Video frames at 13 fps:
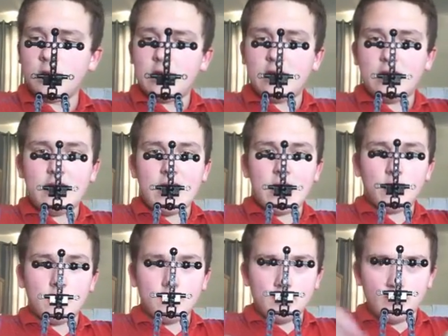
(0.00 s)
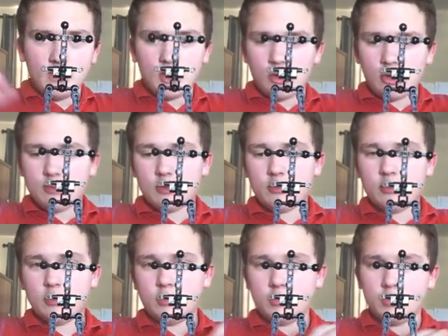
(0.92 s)
Now comes in the armor.
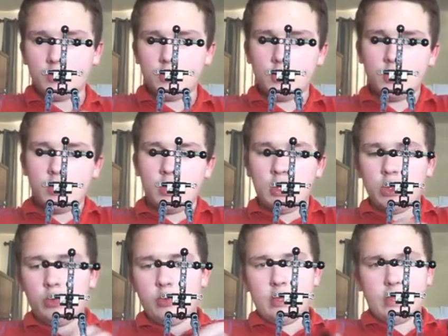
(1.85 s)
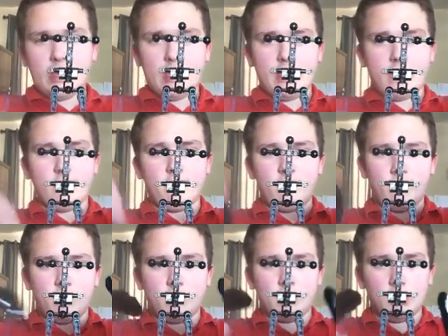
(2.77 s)
We have
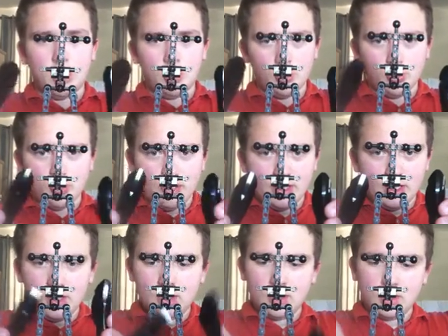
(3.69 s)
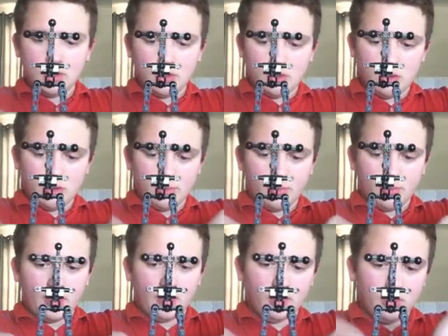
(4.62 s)
the lower leg armor
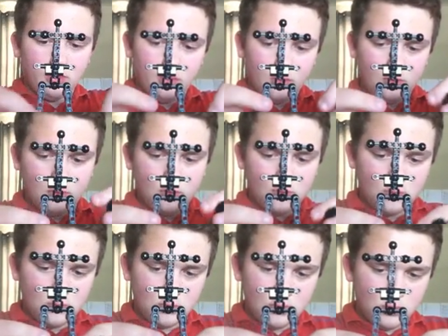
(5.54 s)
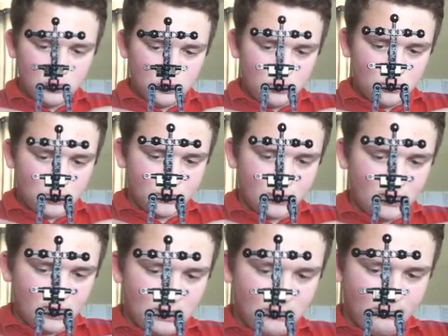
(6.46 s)
pieces, which we
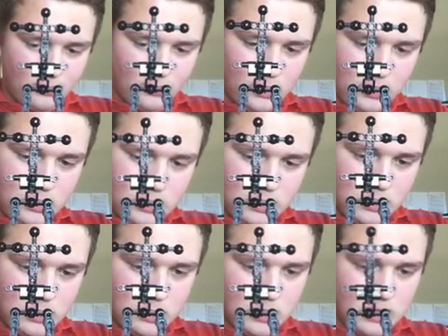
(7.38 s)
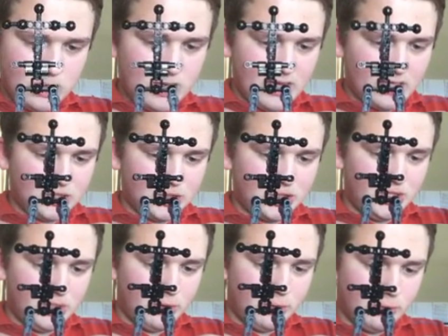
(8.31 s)
simply attach
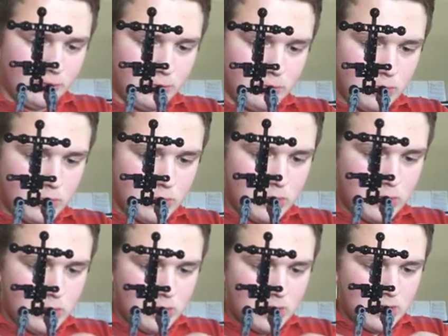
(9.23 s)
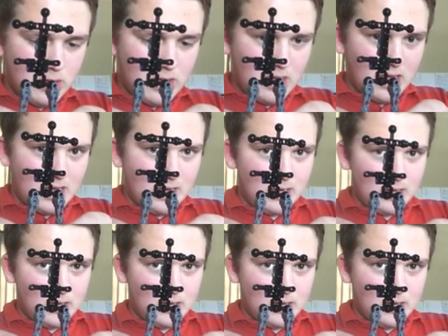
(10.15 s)
here, and